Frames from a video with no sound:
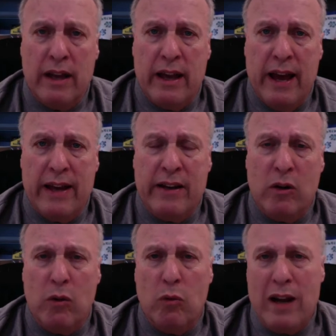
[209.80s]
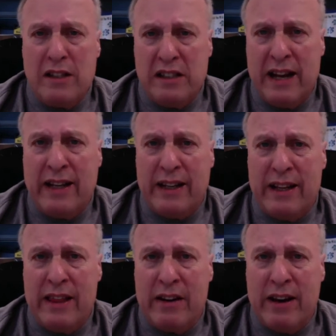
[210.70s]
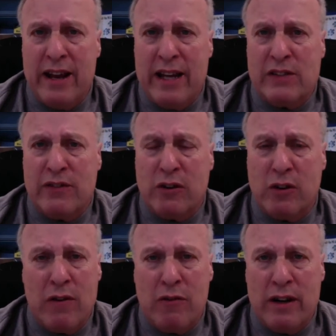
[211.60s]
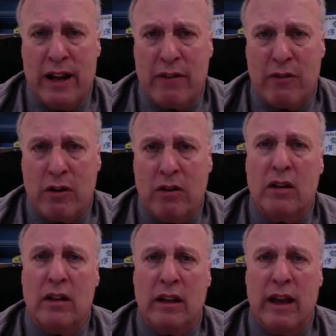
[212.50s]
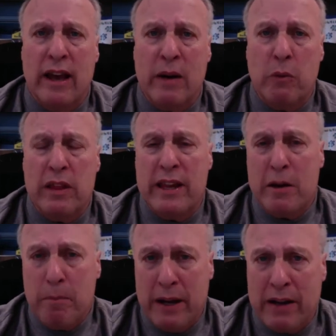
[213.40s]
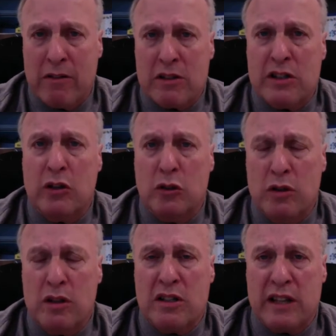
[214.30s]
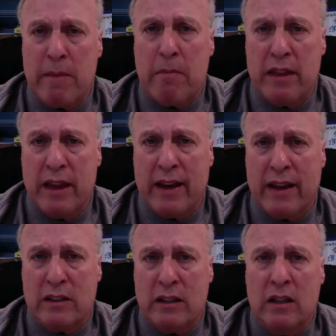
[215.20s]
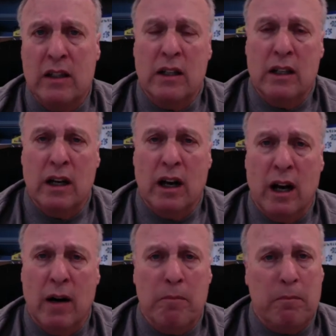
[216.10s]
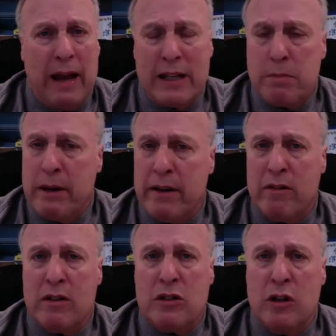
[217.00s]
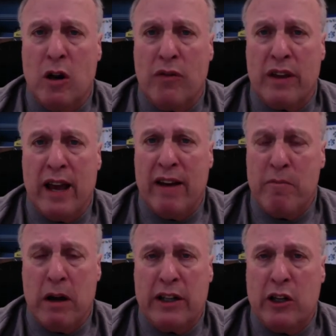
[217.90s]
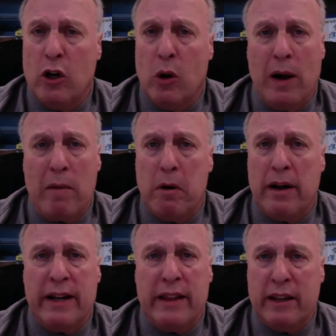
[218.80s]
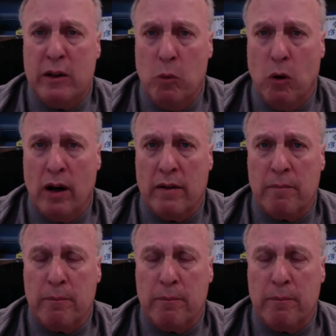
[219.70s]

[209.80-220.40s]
and it'll resonate in their heads forever and ever. And when they're parents, they'll do the same thing. As parents, you know, if you have money, you go out and buy anything you want.